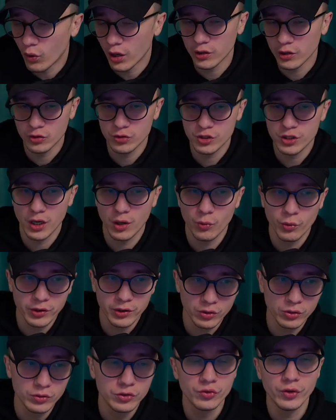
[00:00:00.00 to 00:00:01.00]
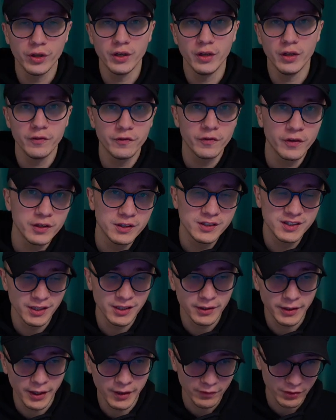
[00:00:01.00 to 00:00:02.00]
to share with you 3 different
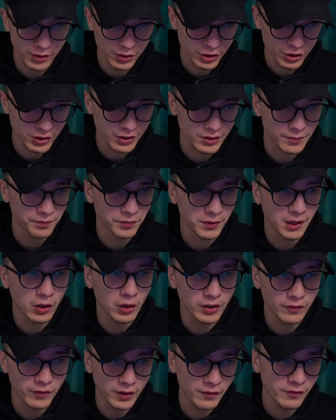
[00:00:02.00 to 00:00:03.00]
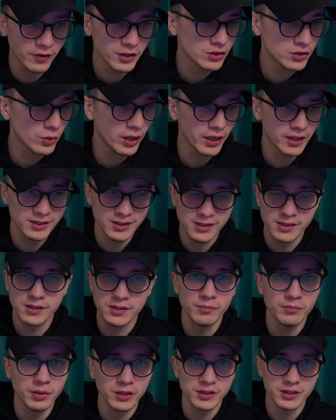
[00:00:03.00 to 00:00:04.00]
CTA versions. Now the very first one, it's a
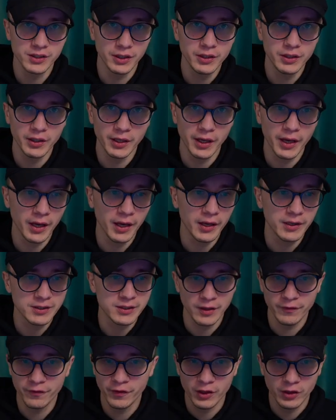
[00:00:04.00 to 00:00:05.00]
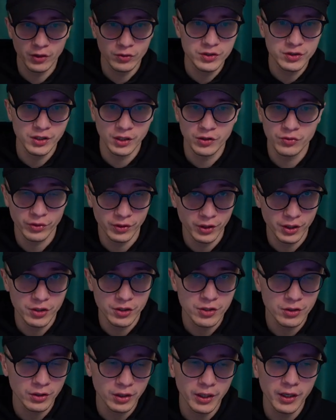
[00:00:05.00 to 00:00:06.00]
simple CTA, something you see
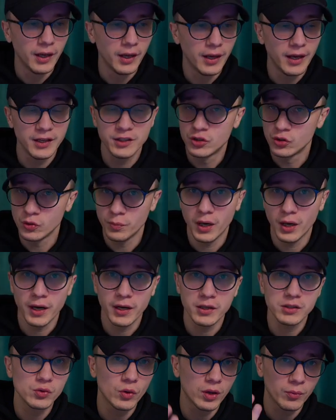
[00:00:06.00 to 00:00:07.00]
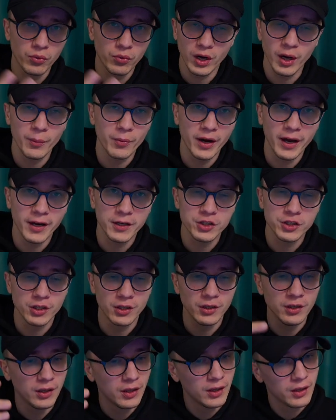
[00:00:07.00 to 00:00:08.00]
traditionally. It's 2 buttons, one primary
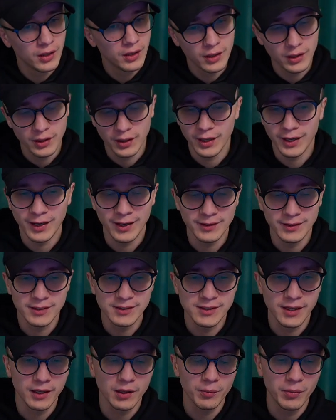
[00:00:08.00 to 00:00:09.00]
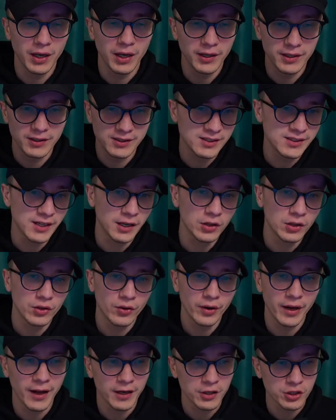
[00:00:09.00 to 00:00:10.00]
action, and the second button is a
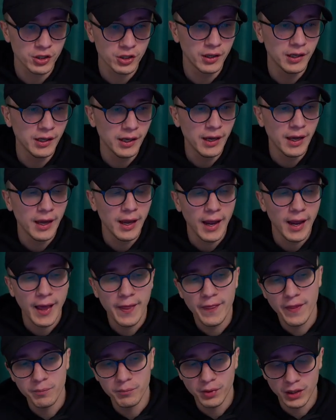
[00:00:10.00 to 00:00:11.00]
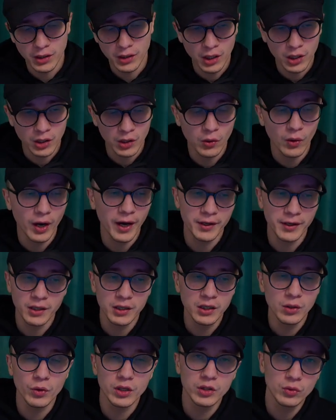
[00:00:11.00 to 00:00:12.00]
secondary action. And then below,
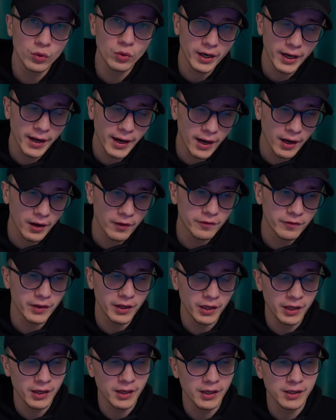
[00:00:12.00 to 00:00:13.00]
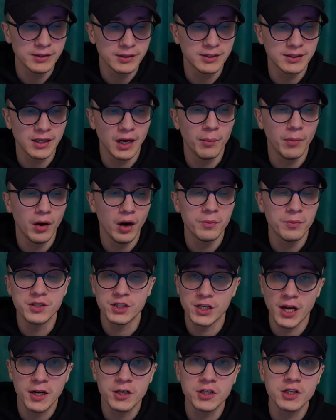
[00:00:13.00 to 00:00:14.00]
ideally what you want to have is some
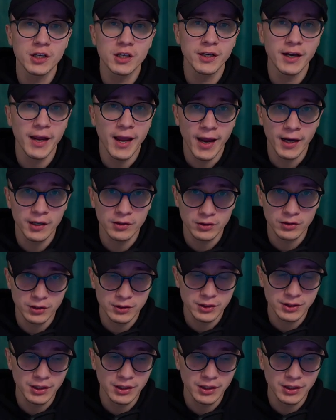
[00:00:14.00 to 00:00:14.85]
objection handlers.